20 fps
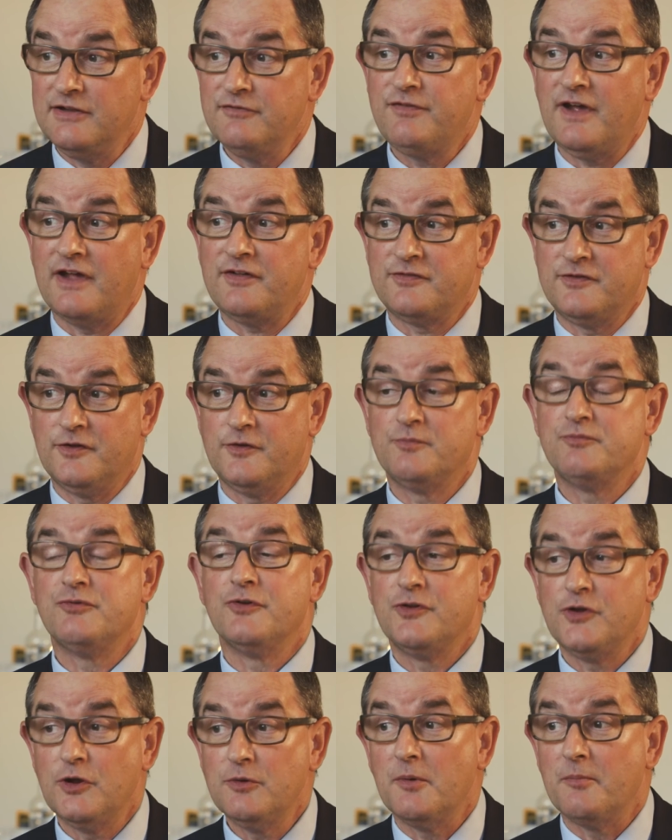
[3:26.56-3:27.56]
investors
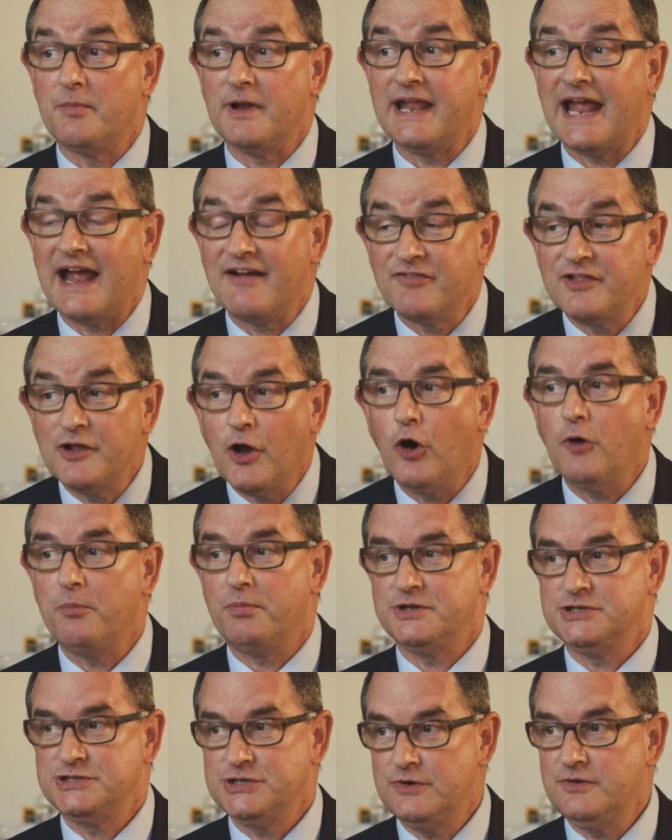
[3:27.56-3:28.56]
presumably have the
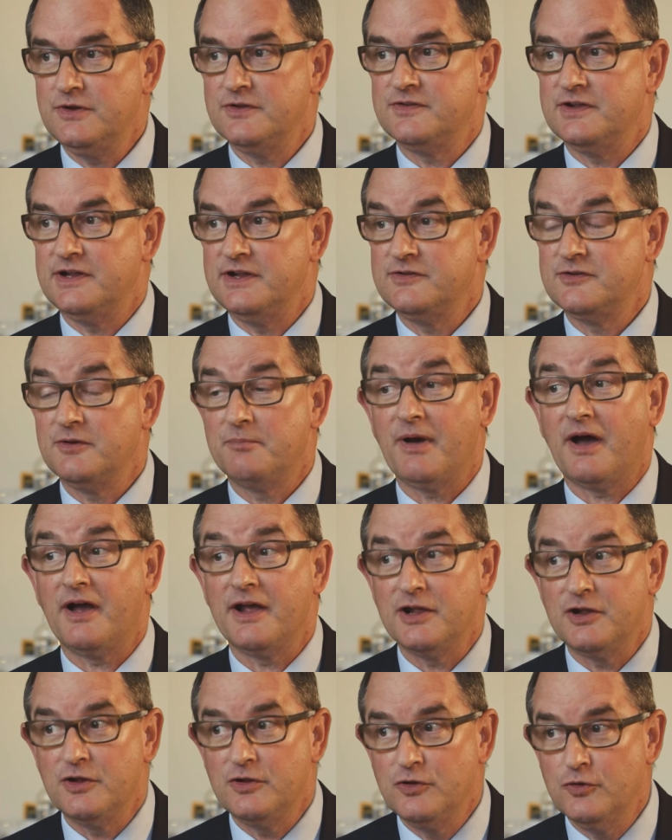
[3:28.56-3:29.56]
opportunity to buy